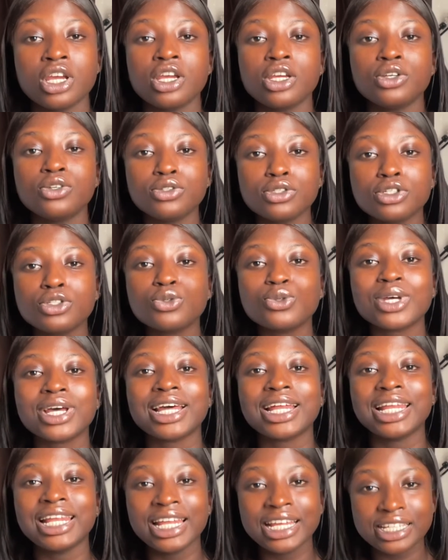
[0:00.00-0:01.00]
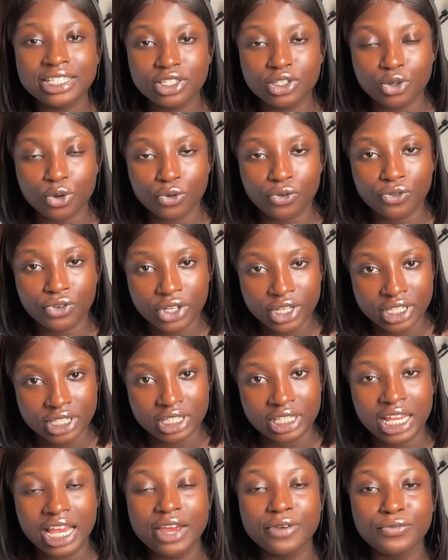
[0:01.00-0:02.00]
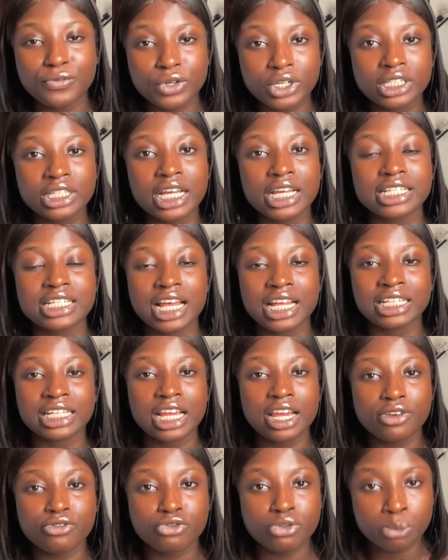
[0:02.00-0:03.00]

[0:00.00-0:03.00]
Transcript: You need to cleanse your face every night and every